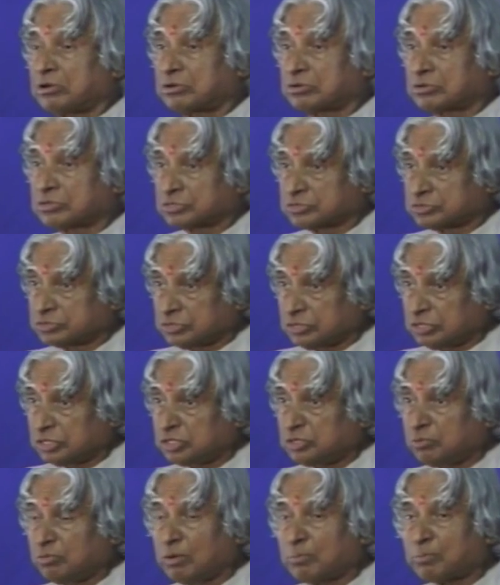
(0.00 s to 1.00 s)
Research
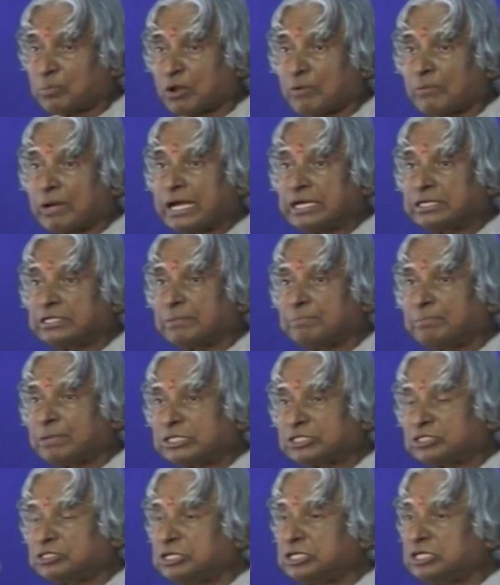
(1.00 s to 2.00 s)
will provide the
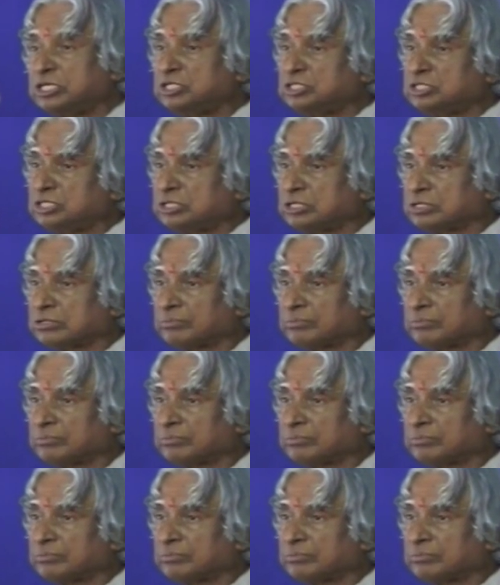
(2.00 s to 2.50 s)
best teaching.